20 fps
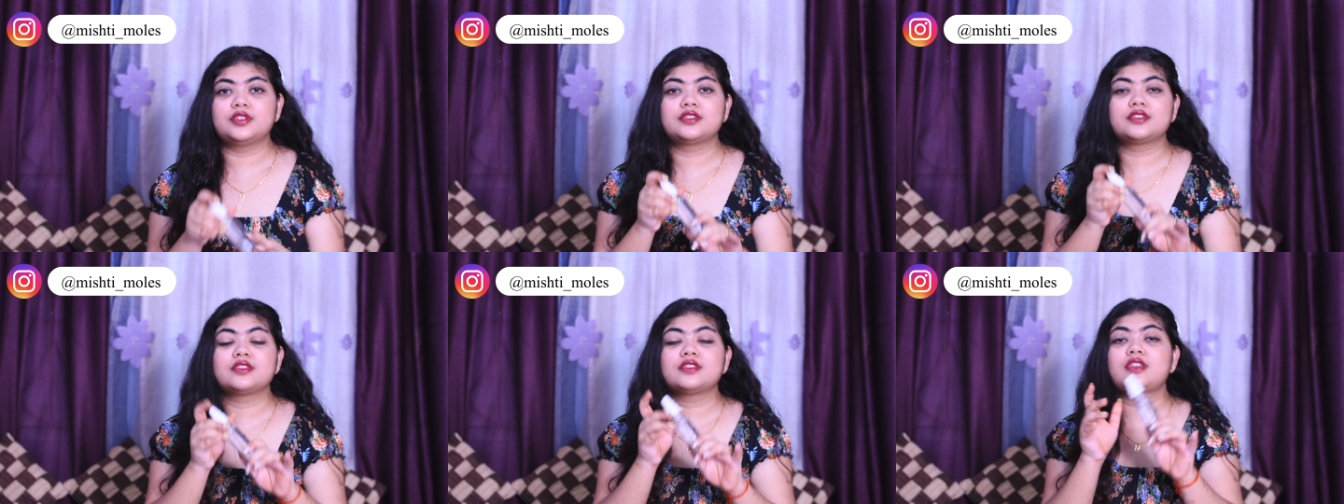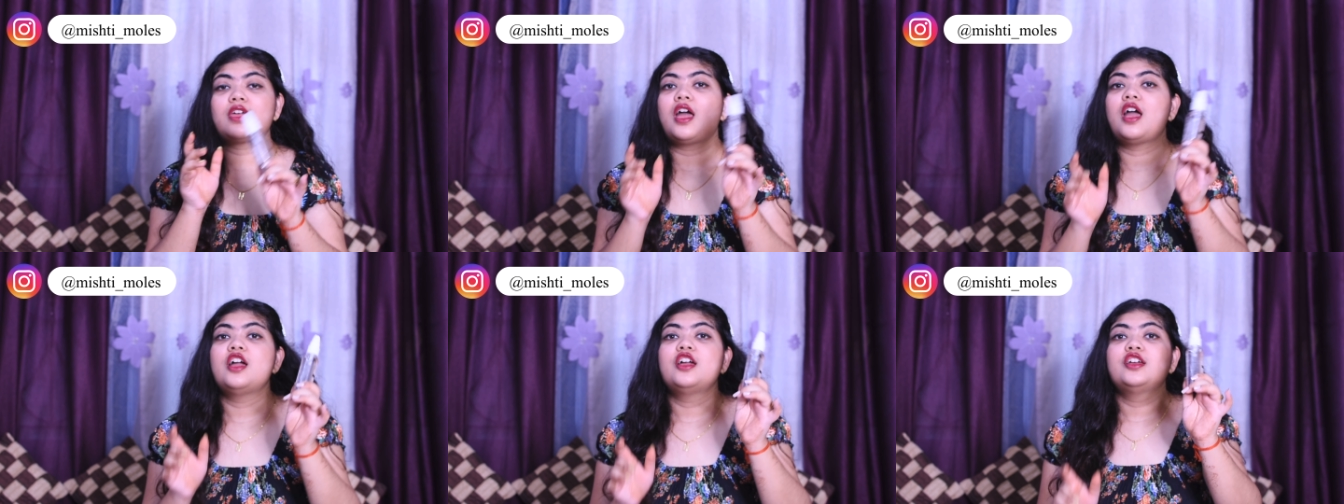This
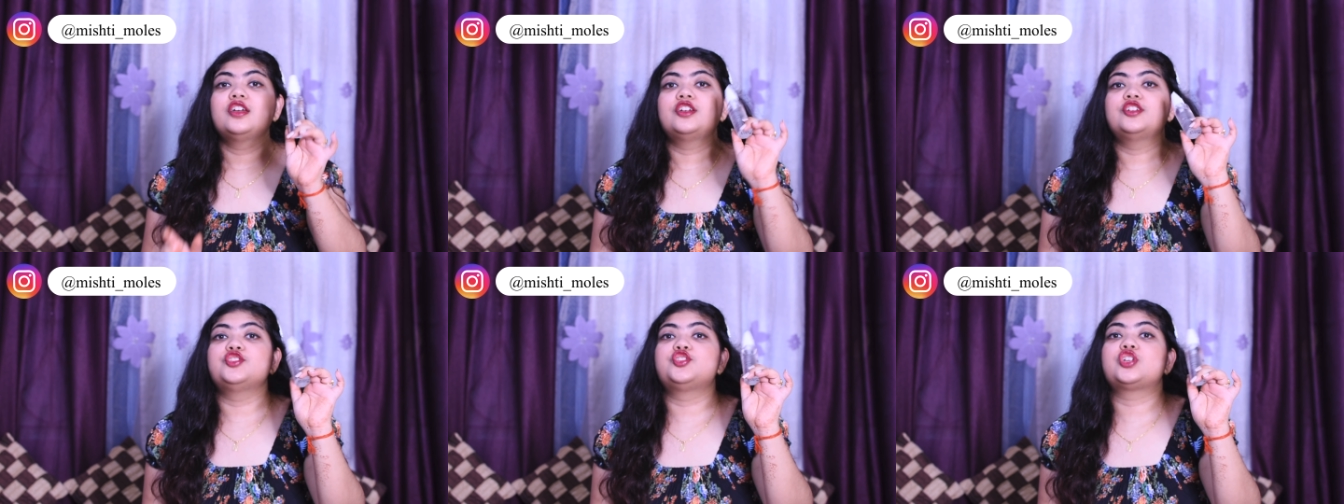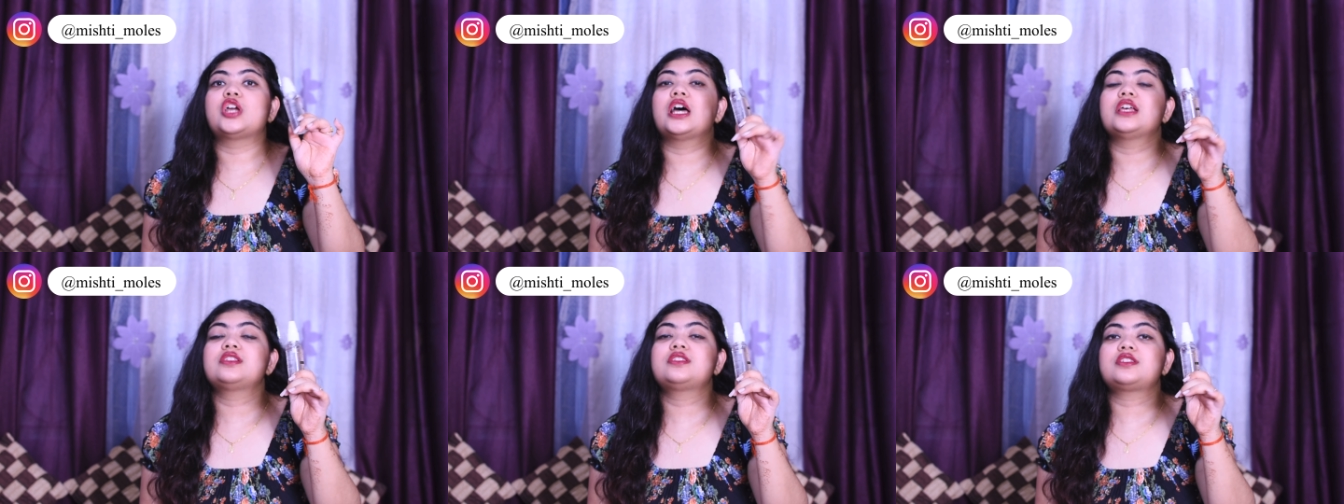is
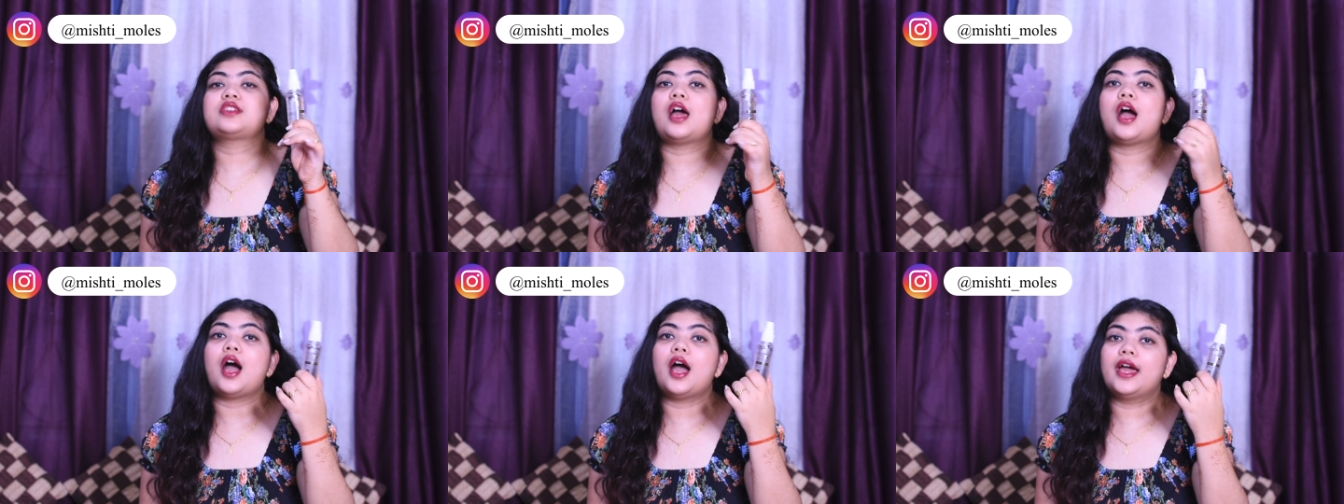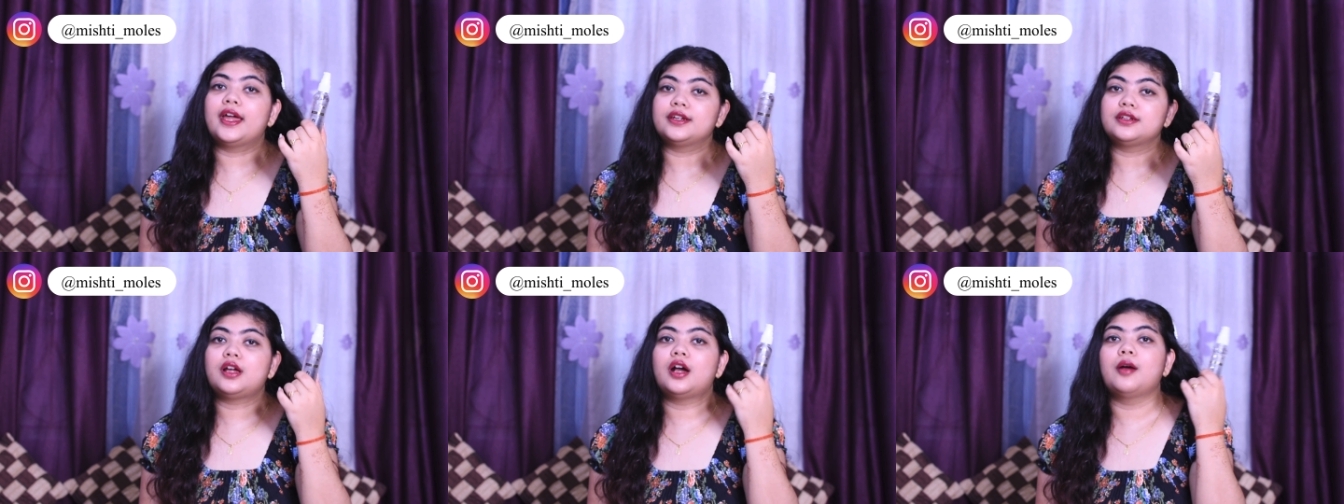just
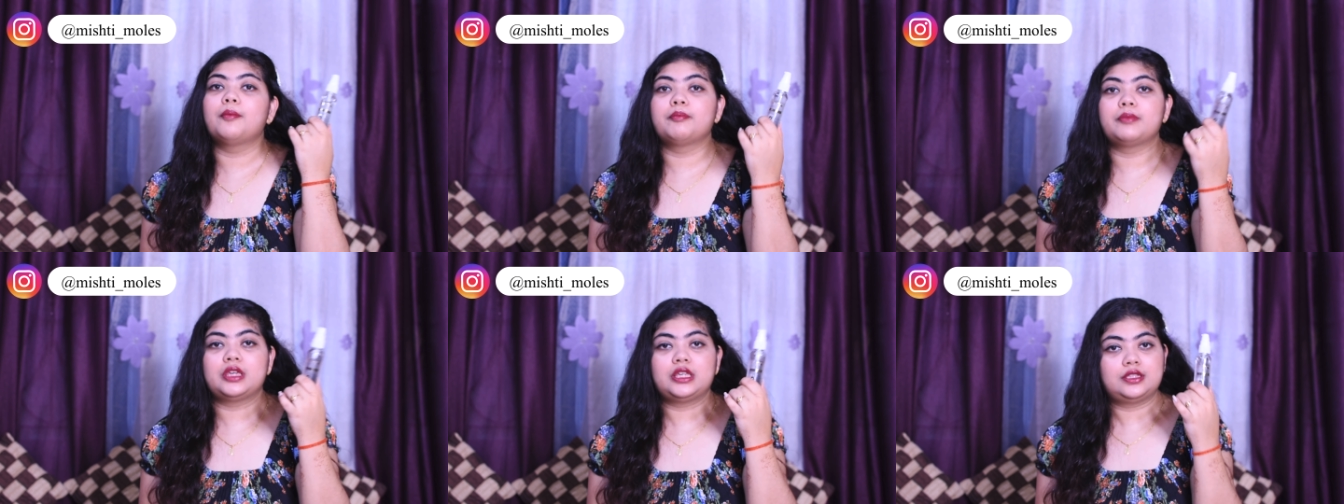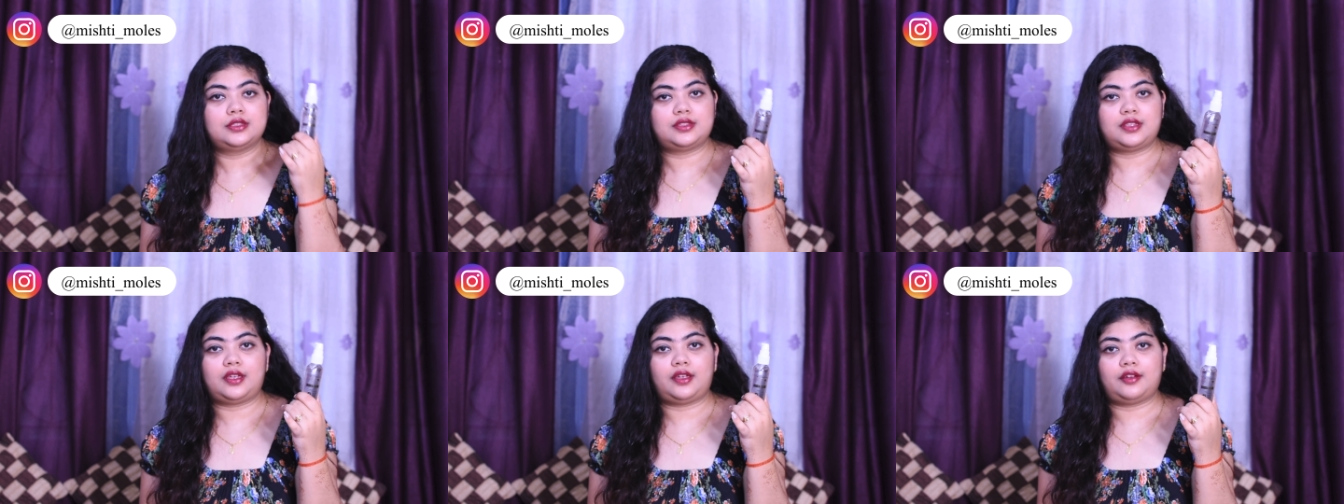an
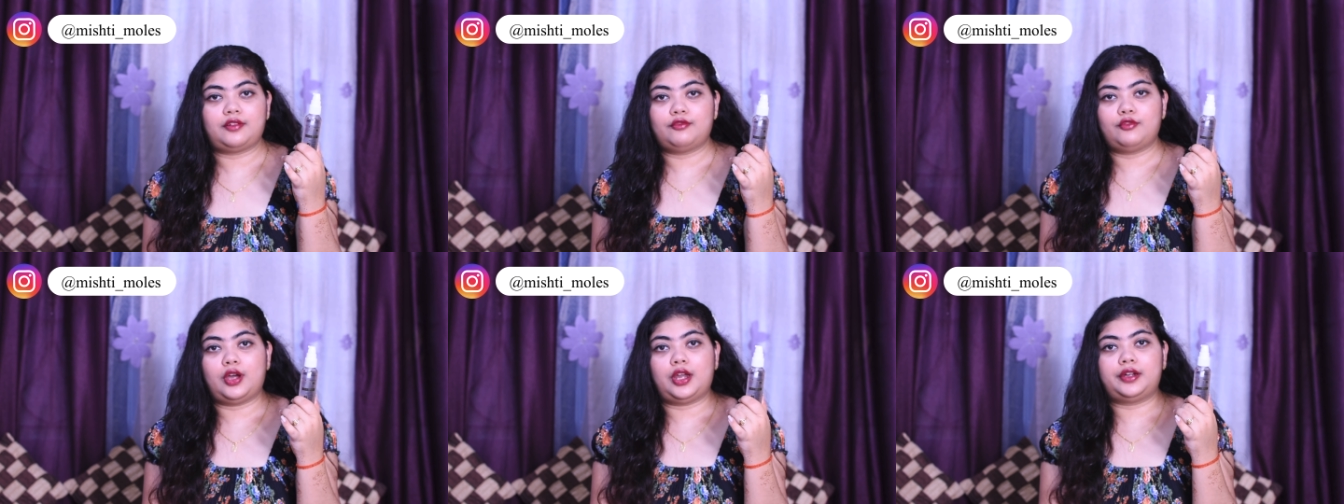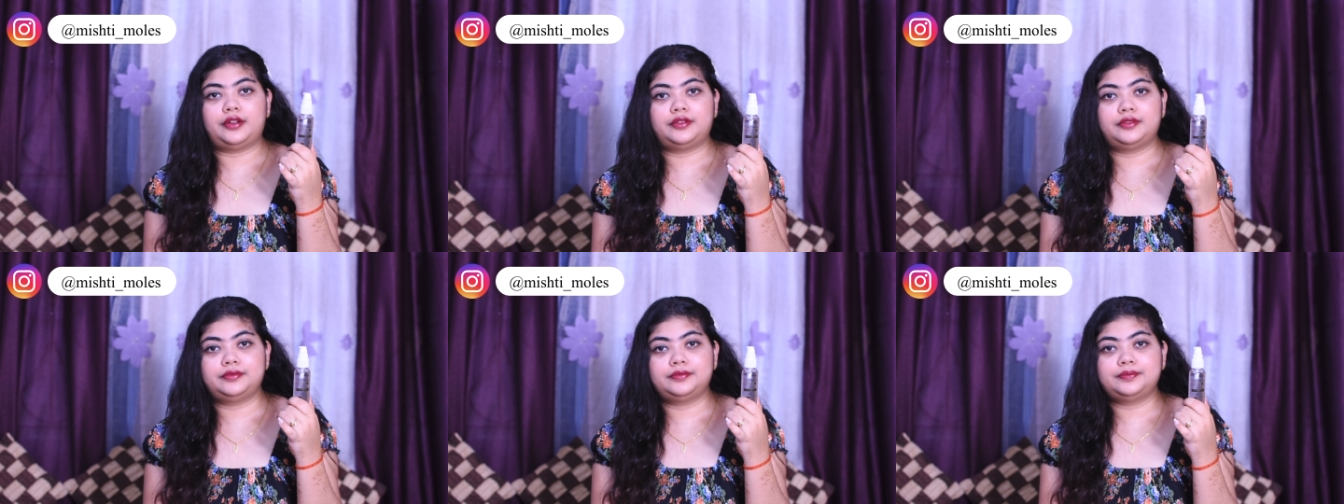amazing
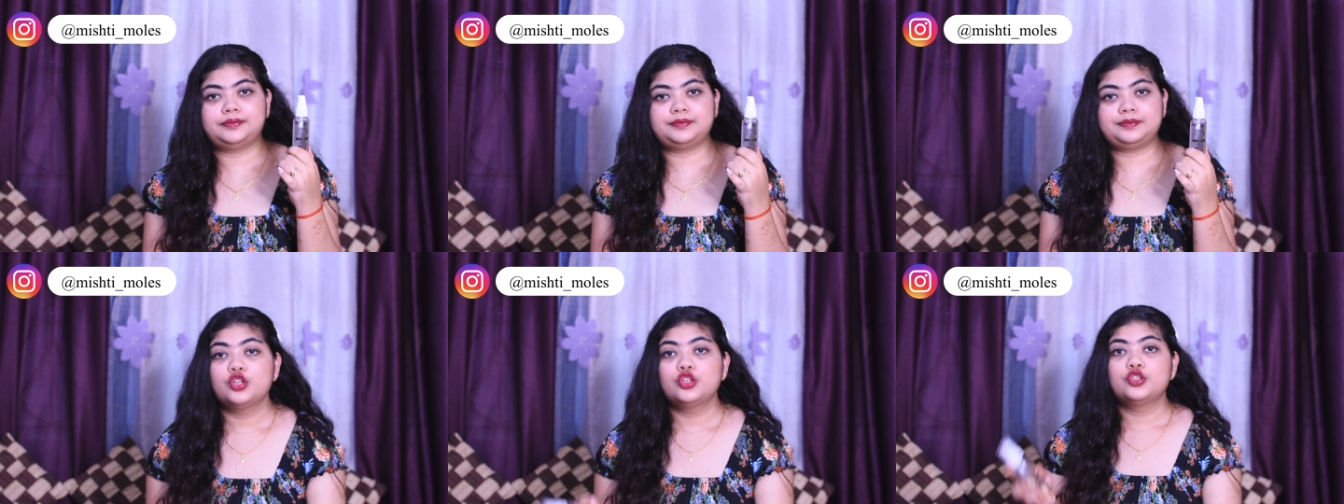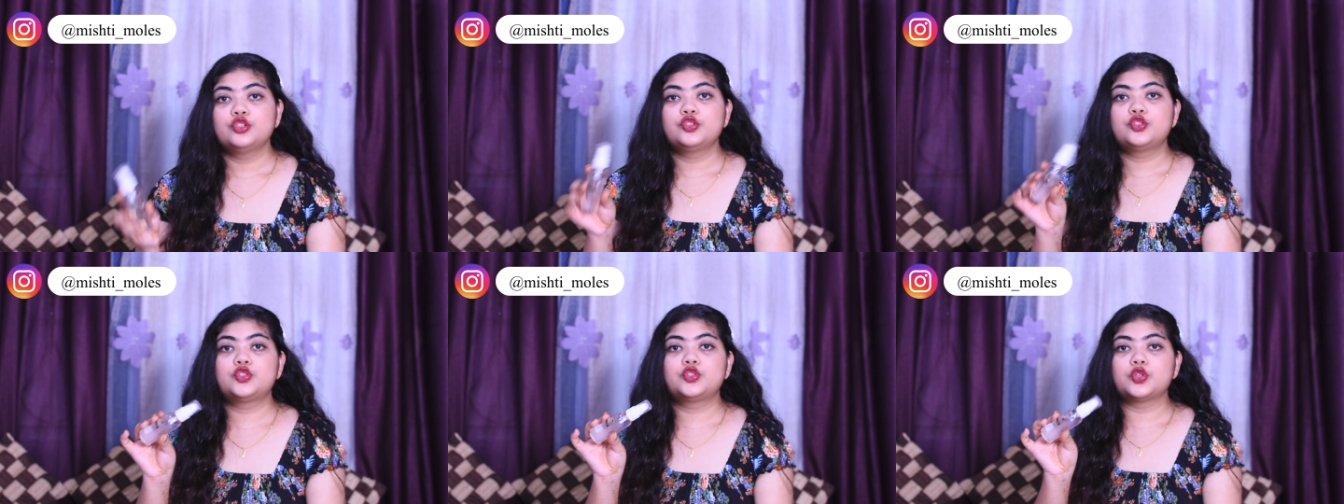one.
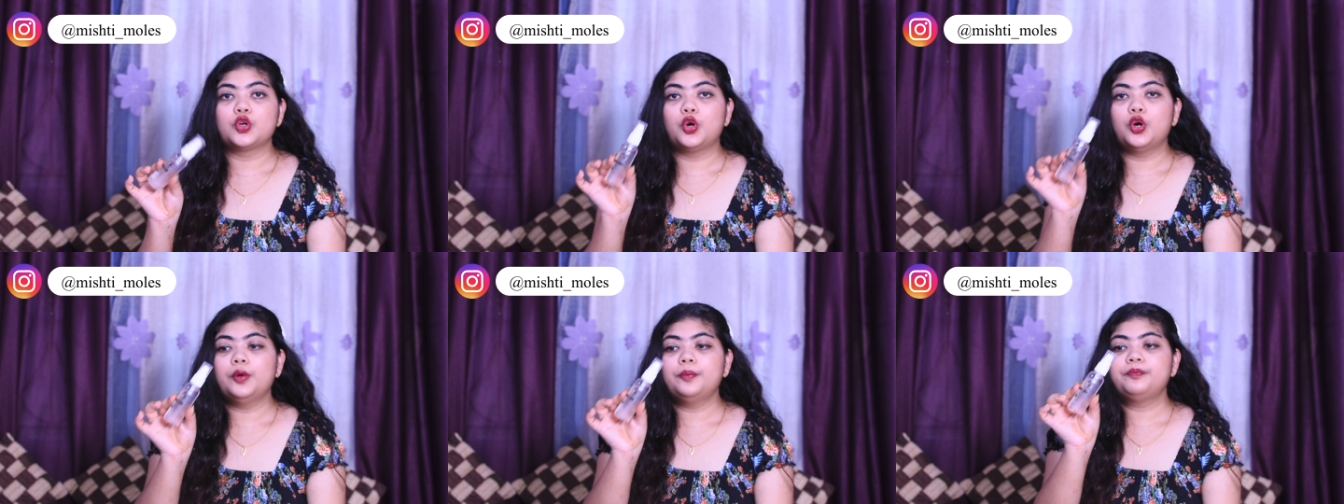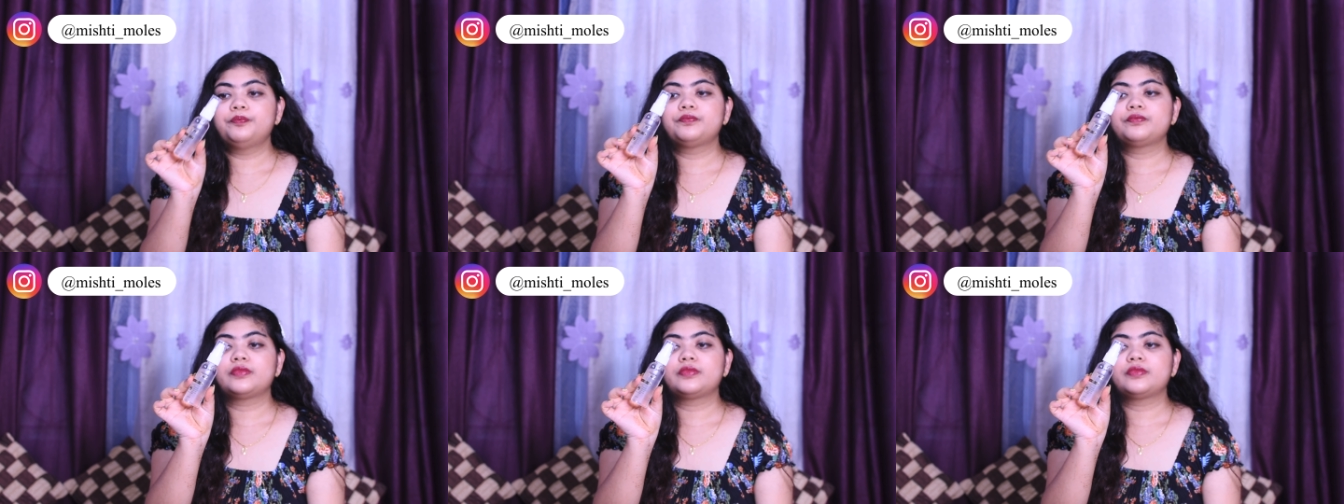So